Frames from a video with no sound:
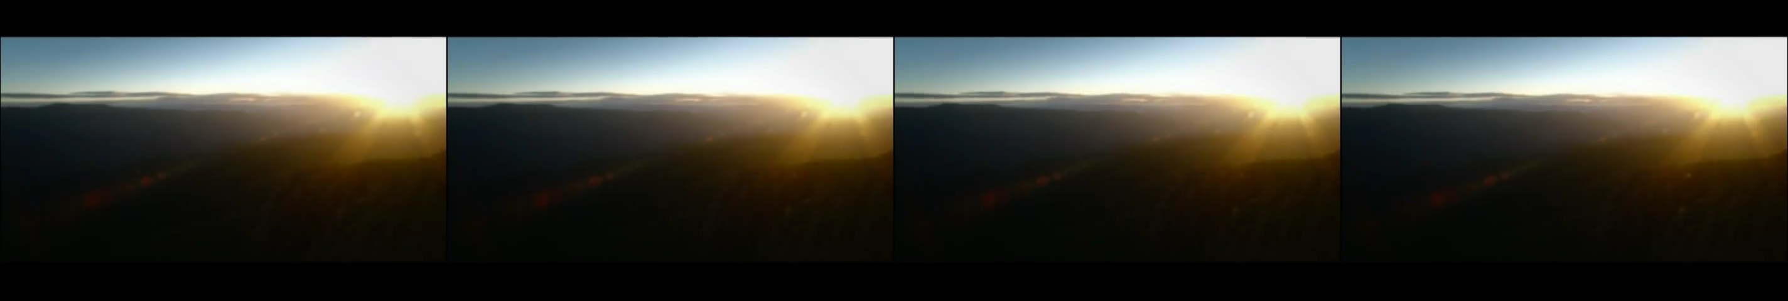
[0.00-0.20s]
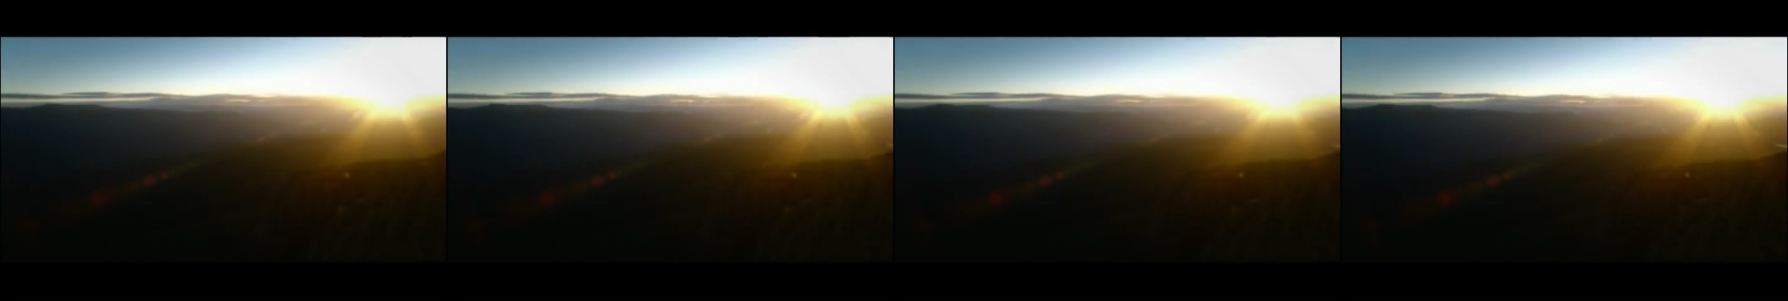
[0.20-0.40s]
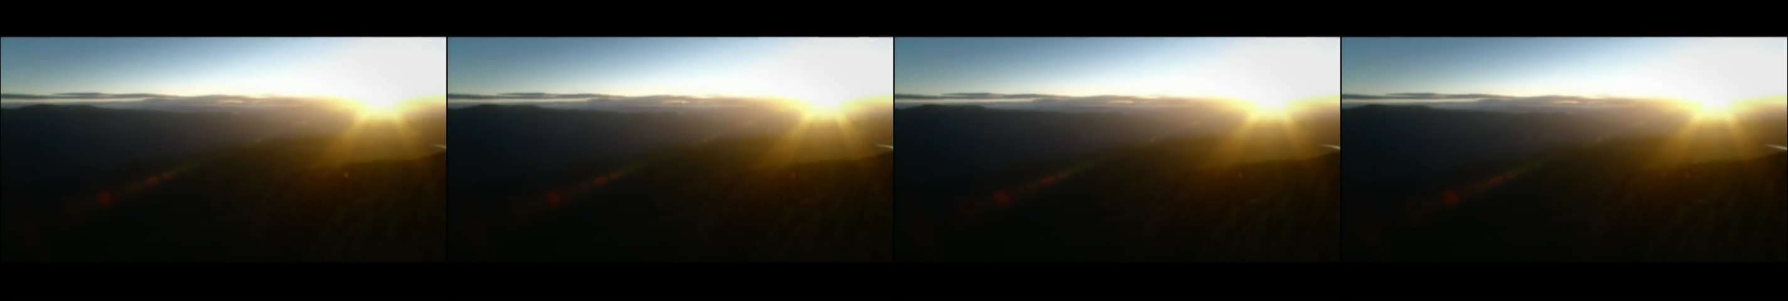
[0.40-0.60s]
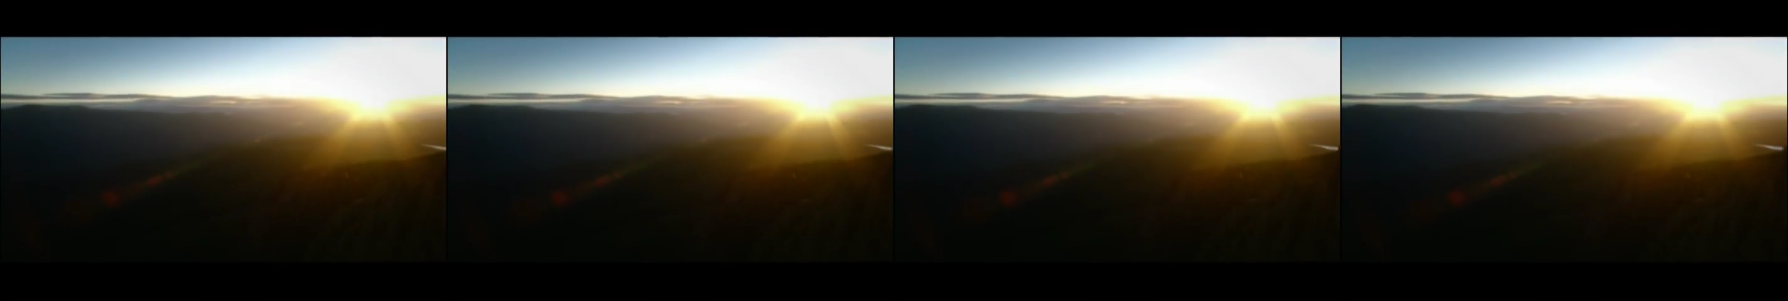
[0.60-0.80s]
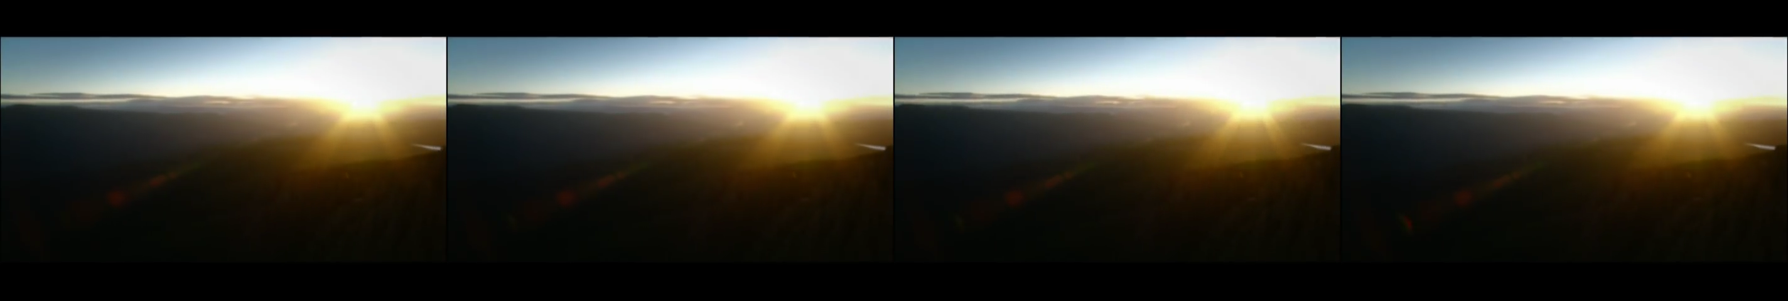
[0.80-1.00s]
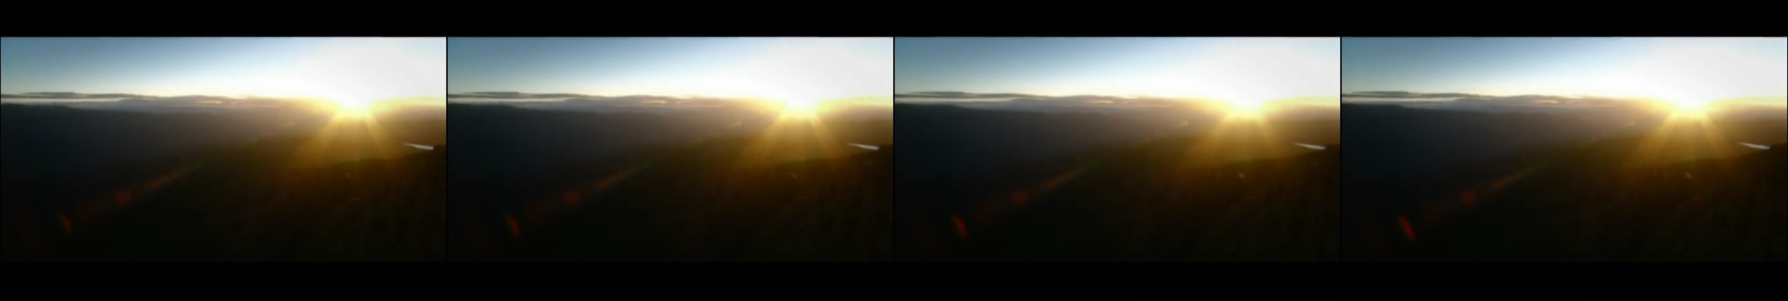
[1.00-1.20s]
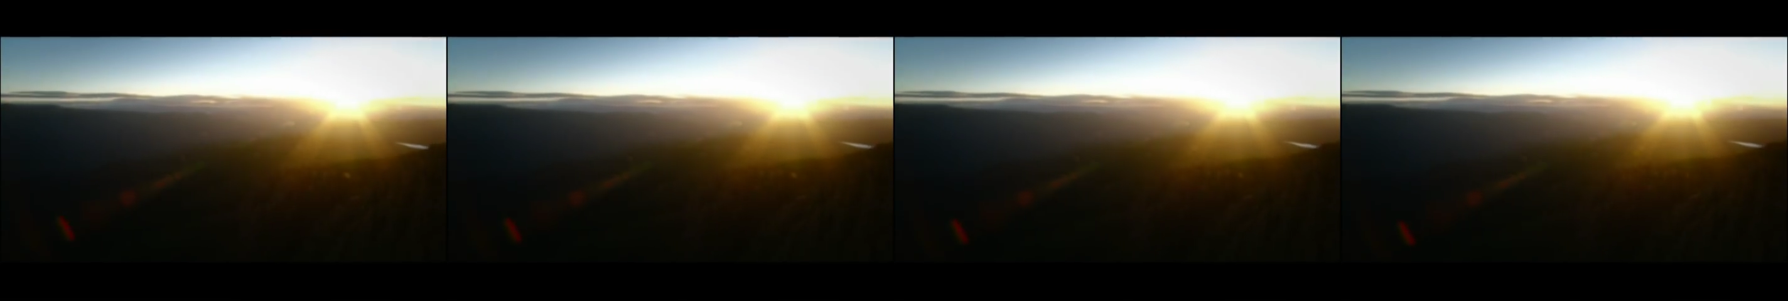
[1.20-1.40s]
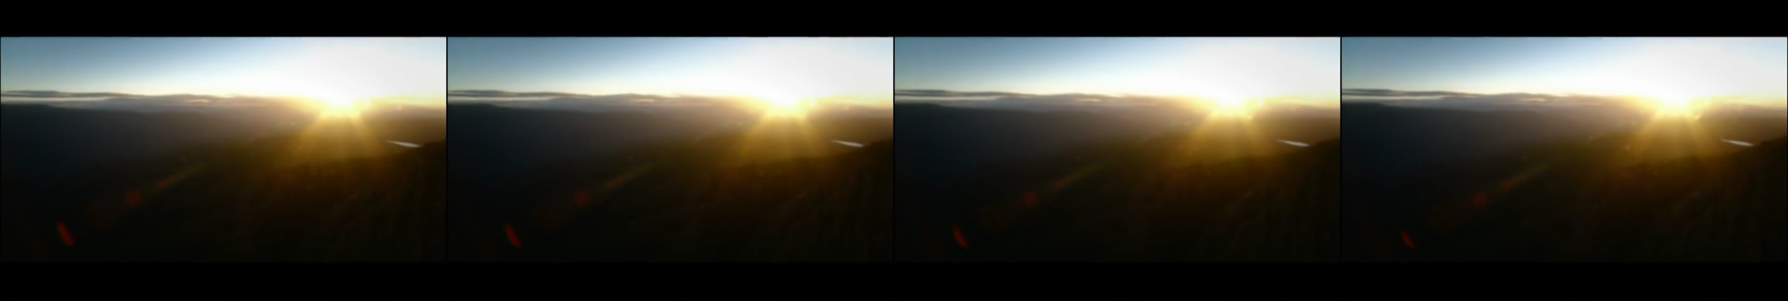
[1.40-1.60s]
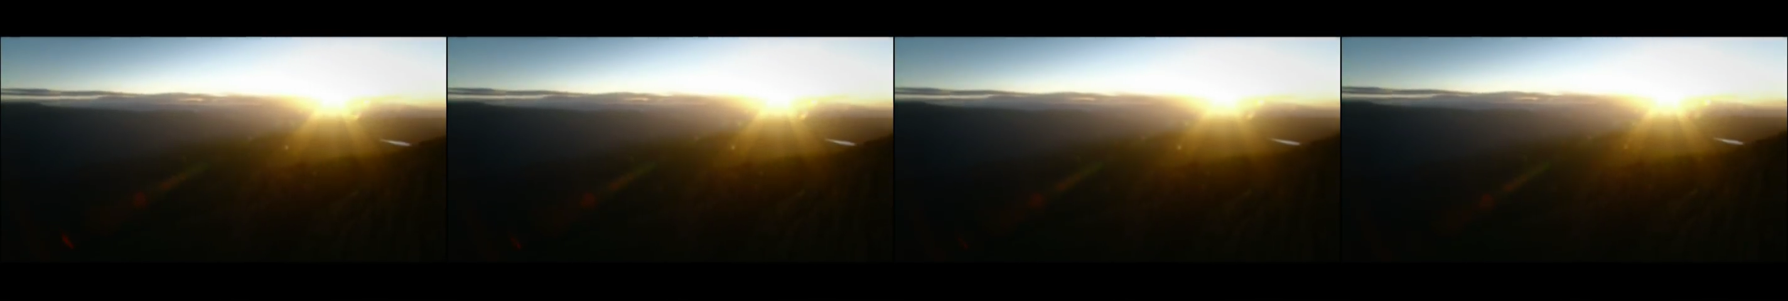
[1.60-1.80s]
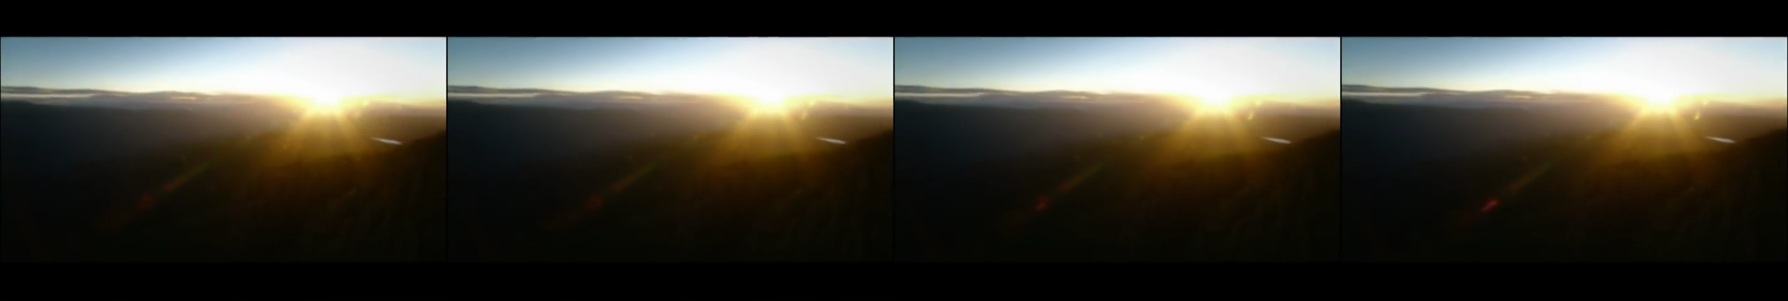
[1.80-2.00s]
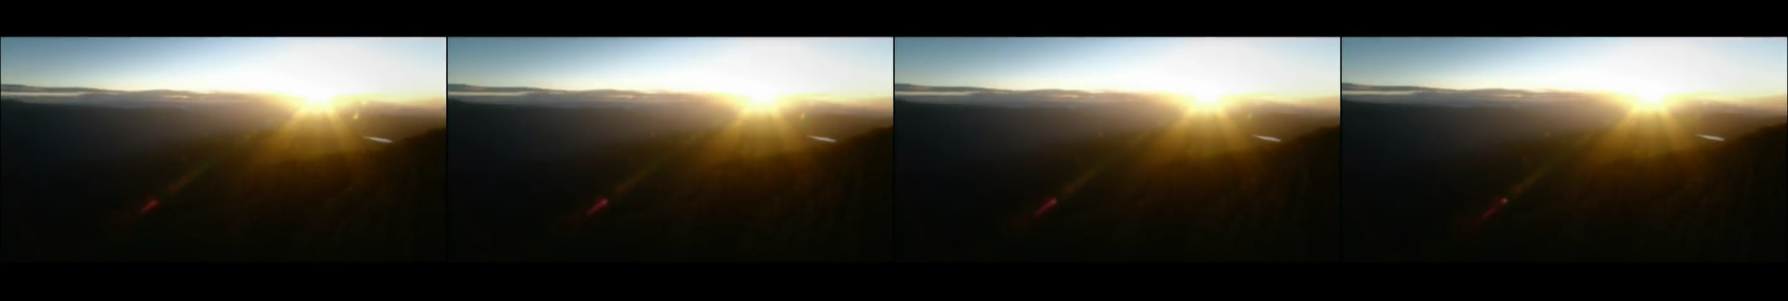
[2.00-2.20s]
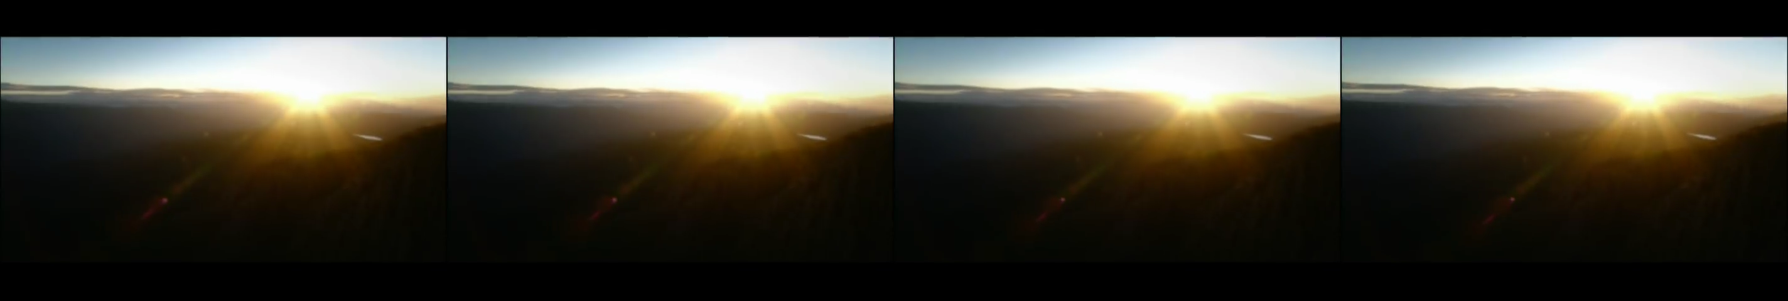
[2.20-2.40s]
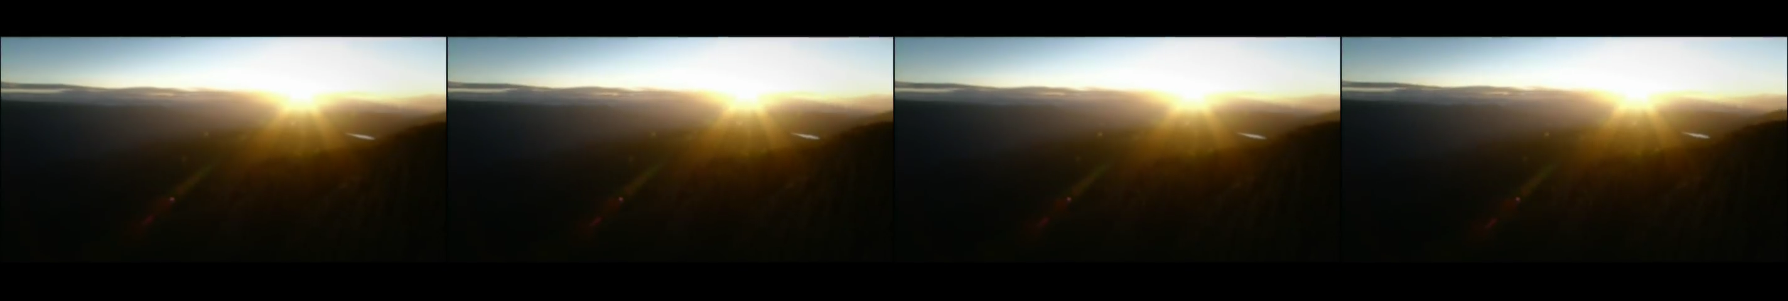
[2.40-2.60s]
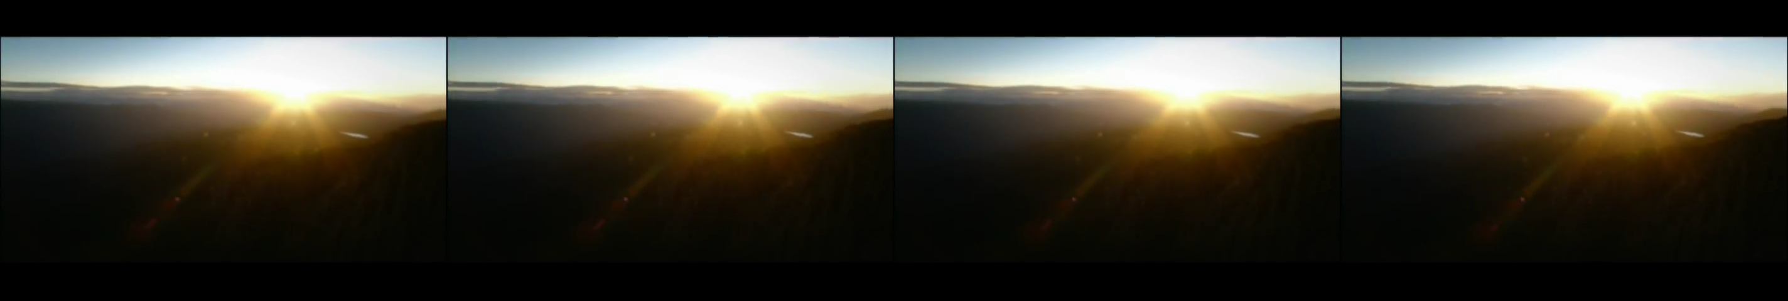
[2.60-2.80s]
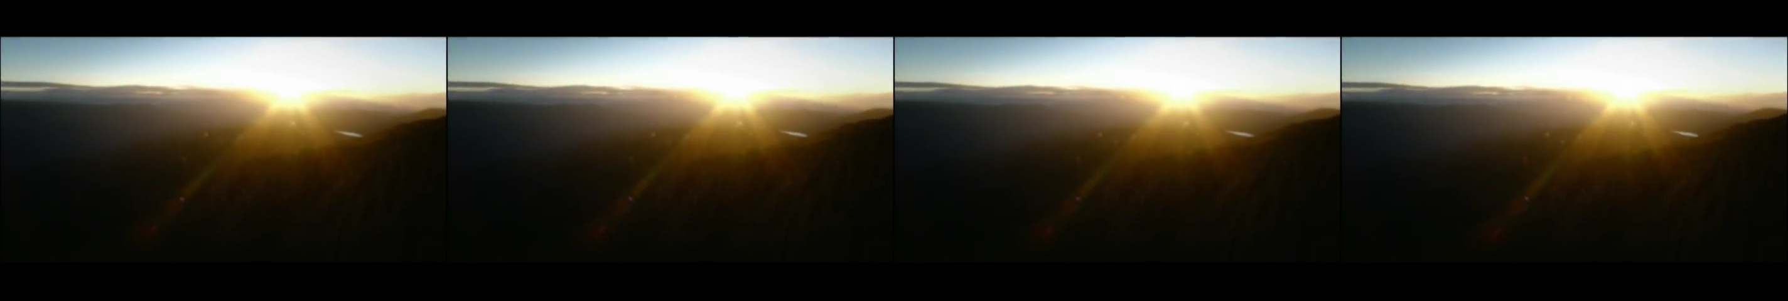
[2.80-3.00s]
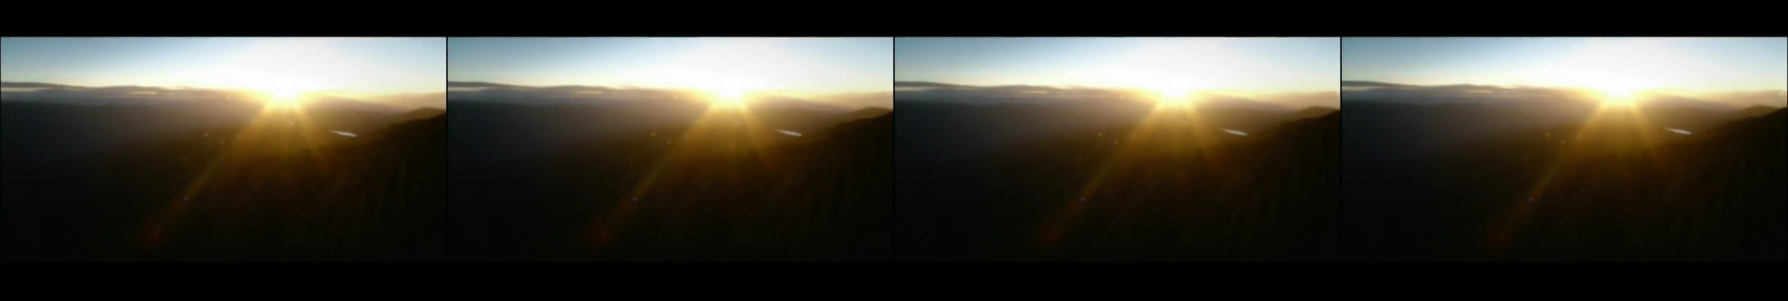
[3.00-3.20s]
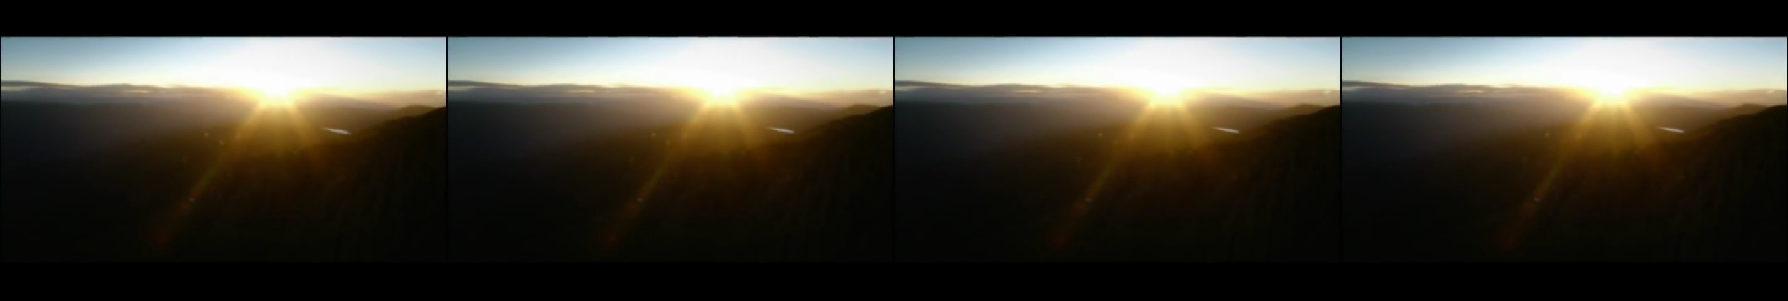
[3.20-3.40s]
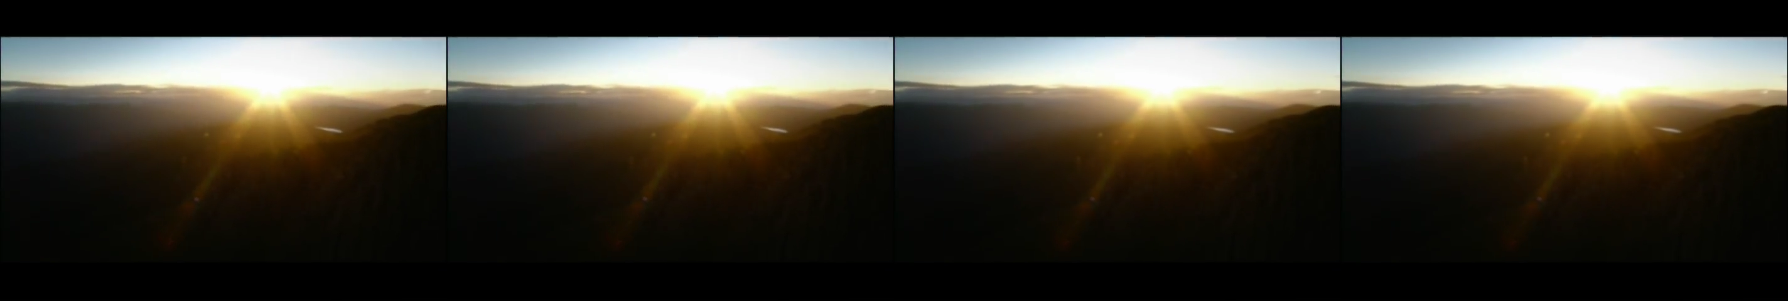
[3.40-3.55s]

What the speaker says: [unreadable: no face in view]